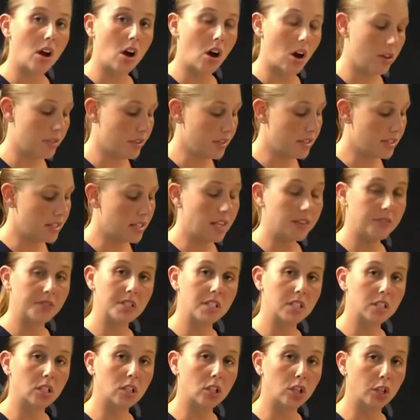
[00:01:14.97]
On the
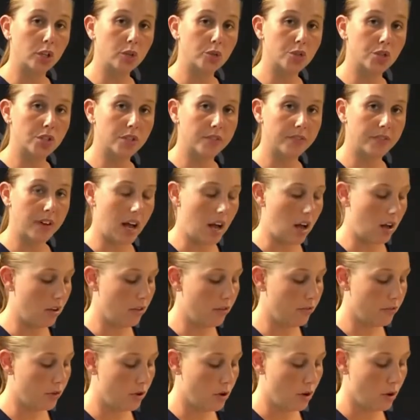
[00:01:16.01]
safety occlusion valve,
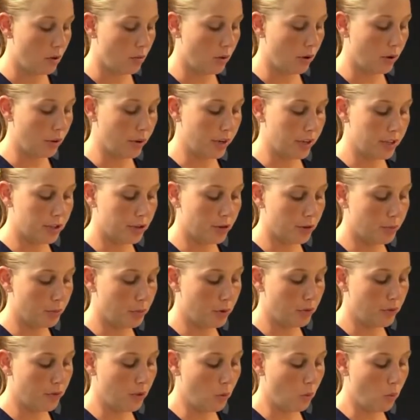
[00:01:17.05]
we're going to
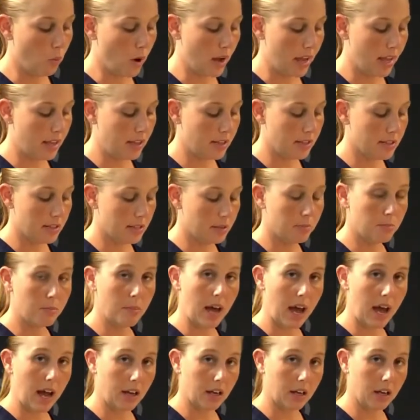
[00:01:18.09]
remove the white
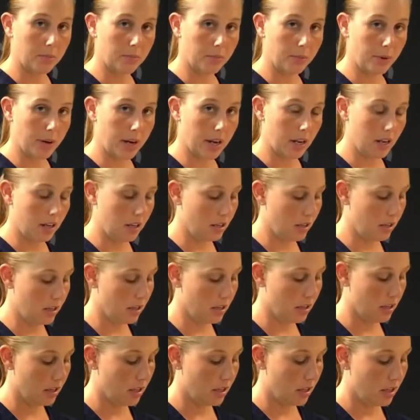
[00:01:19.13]
backup ring
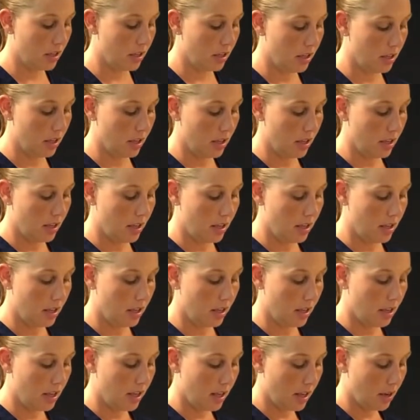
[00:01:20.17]

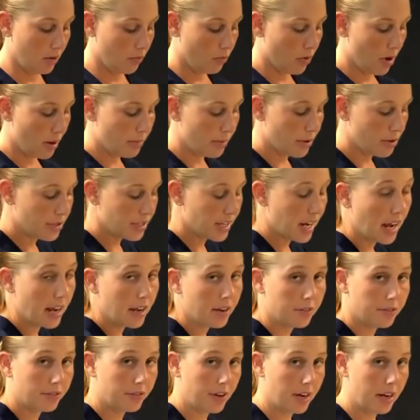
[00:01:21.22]
and rubber
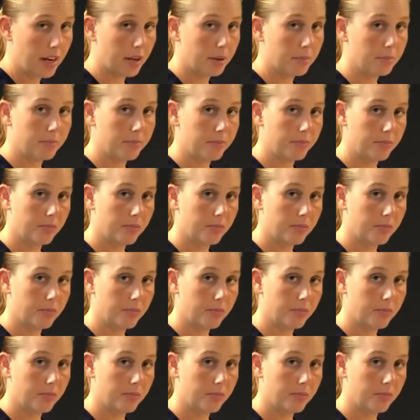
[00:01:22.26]
diaphragm